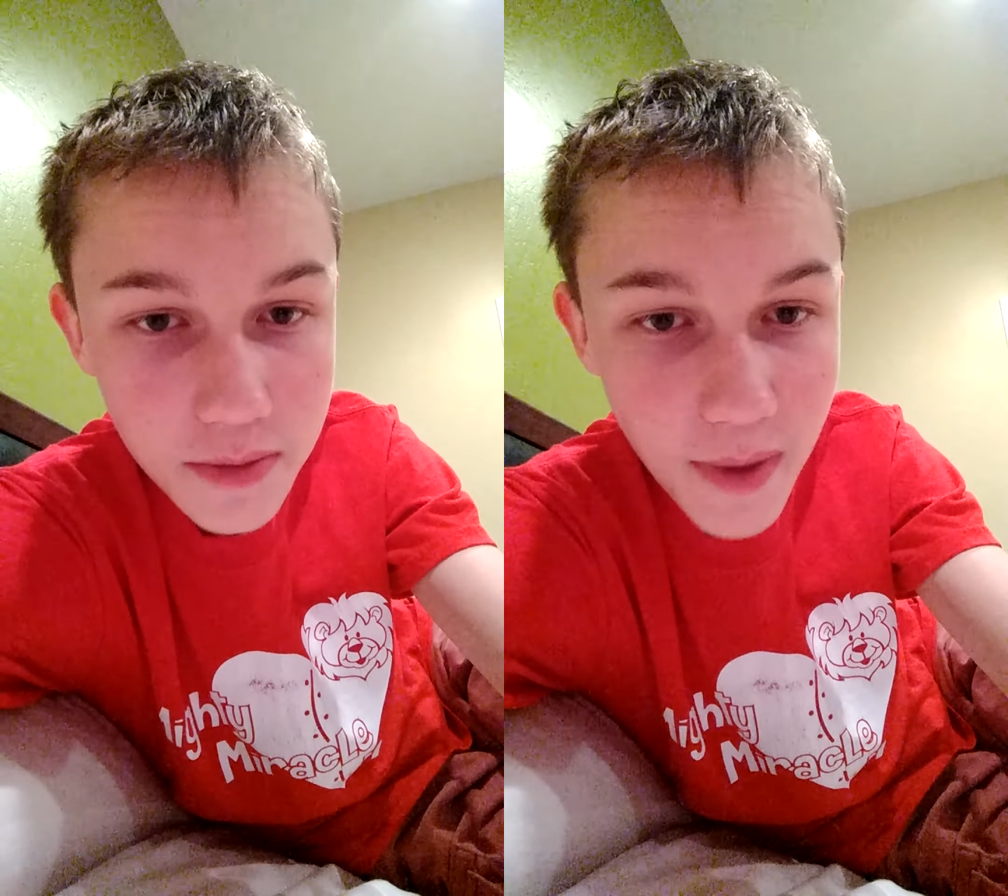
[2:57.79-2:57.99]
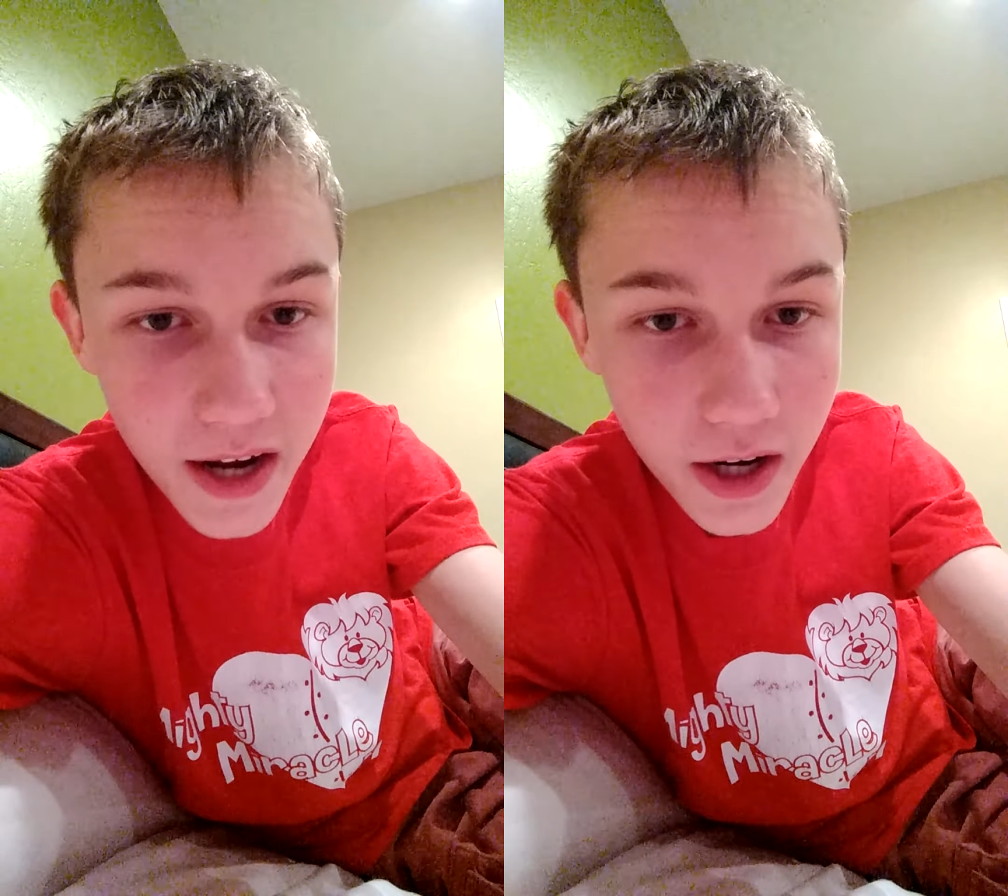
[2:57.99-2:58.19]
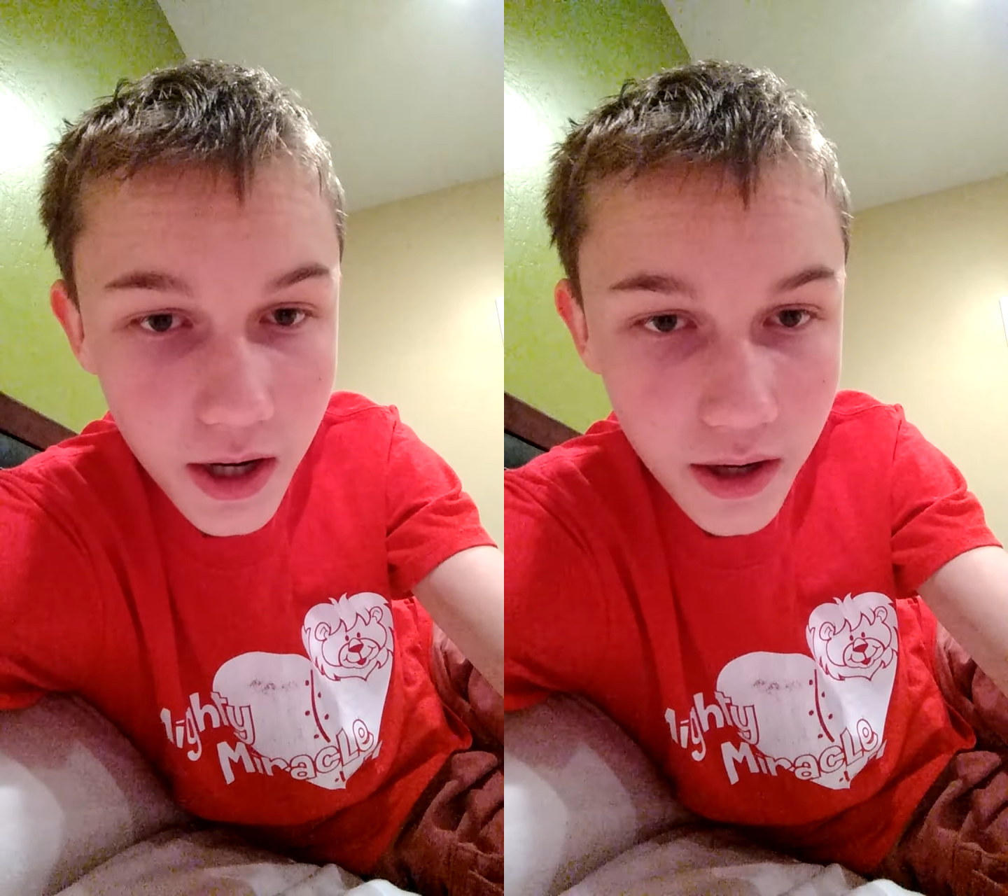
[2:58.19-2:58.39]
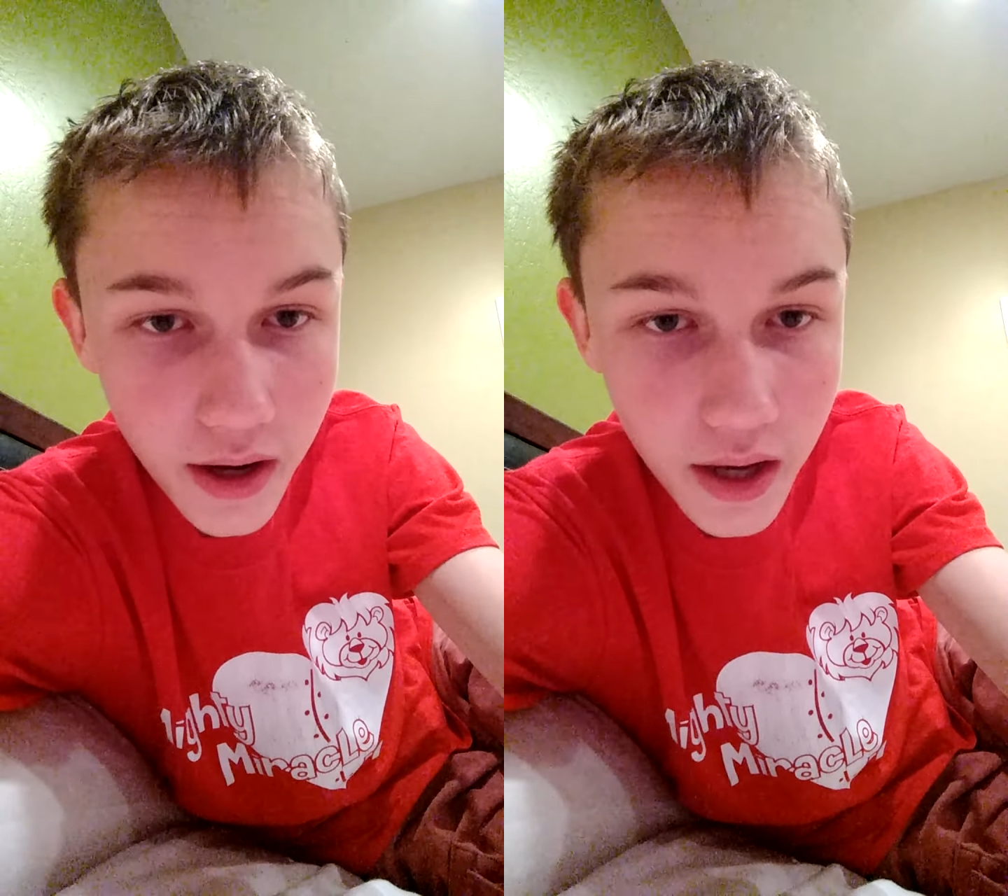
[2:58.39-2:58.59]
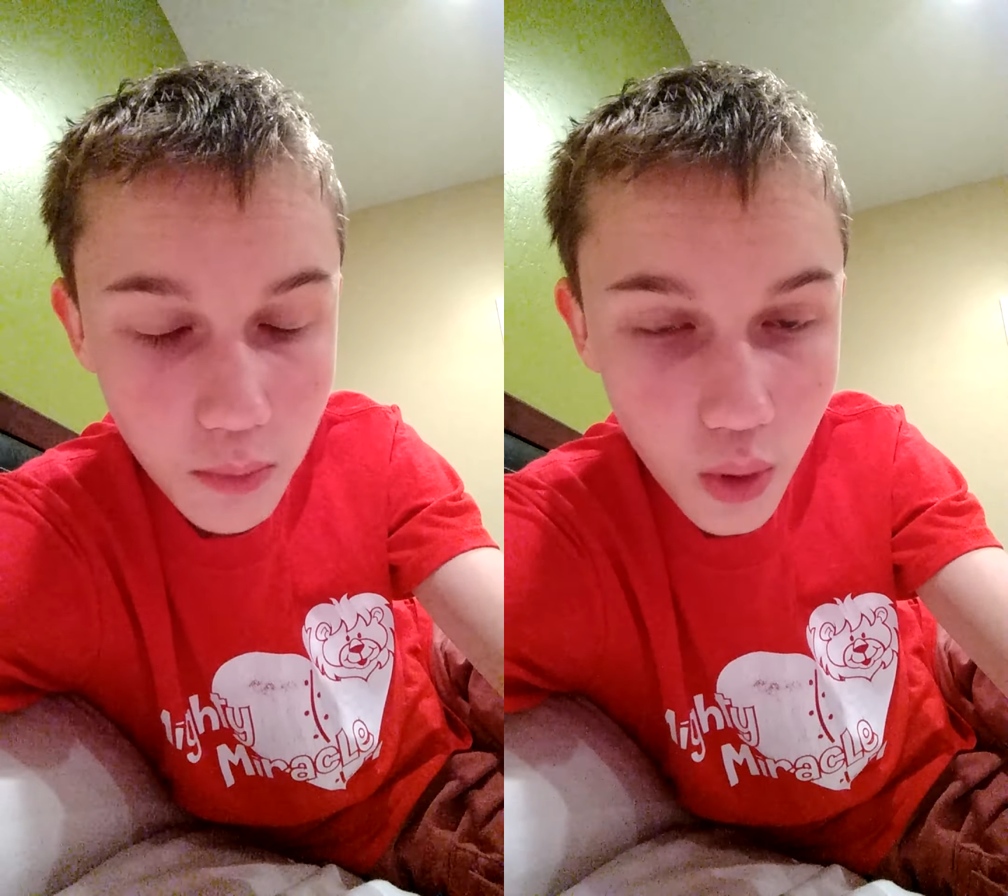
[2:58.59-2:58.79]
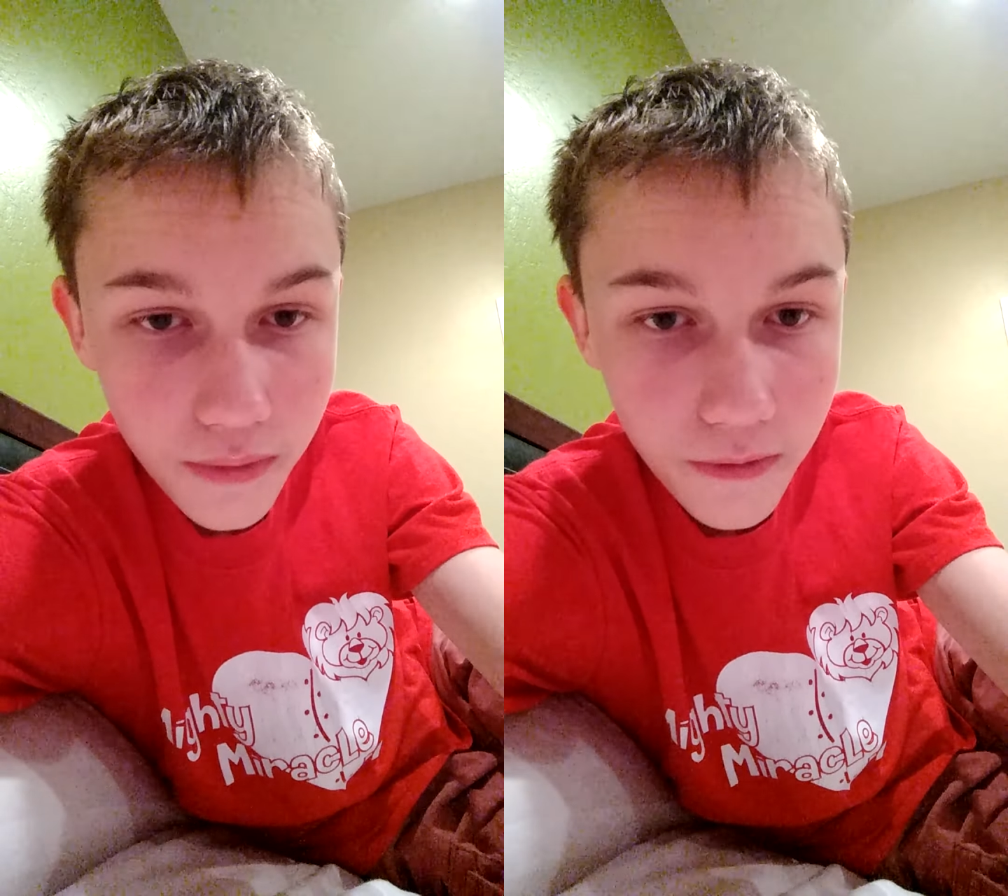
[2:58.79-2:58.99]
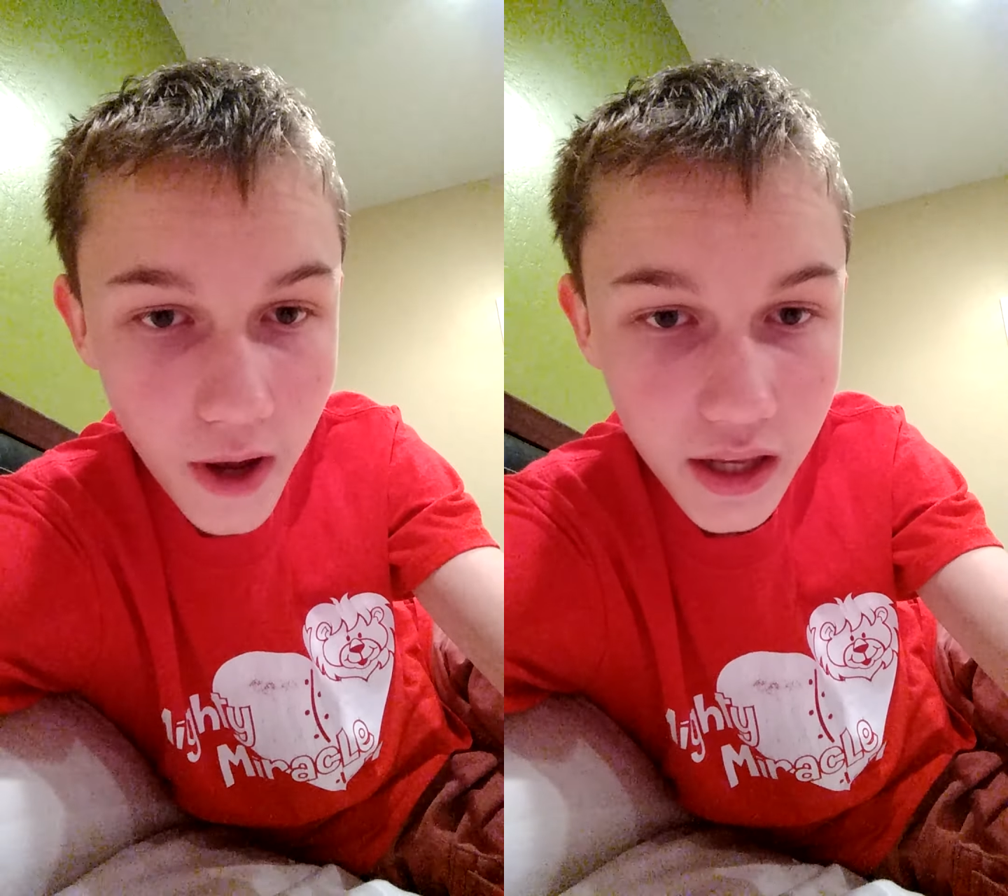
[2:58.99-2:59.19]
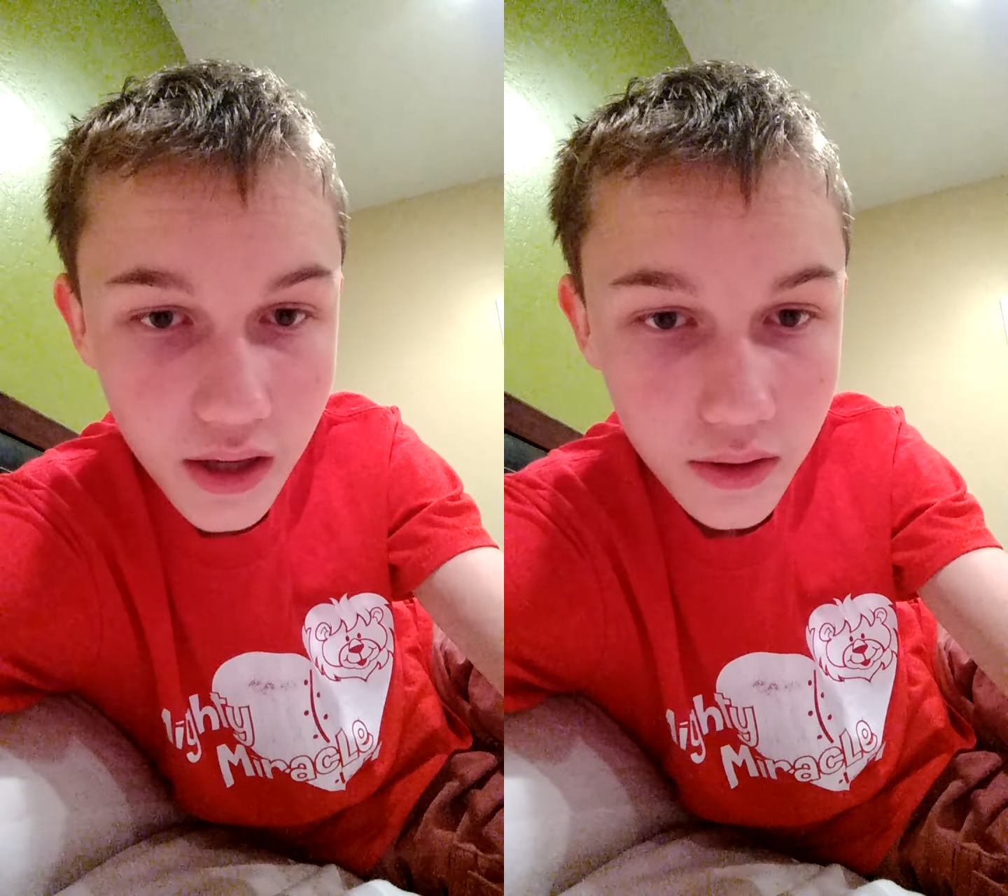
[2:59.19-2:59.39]
better and more
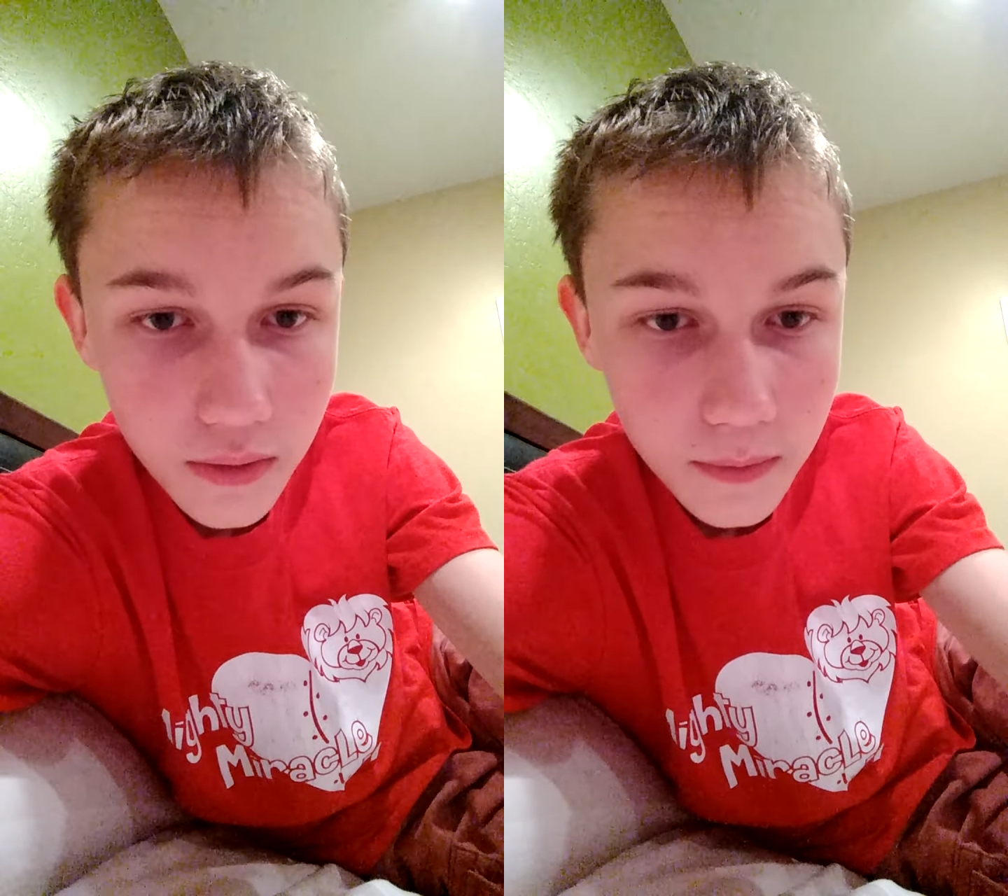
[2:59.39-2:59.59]
funny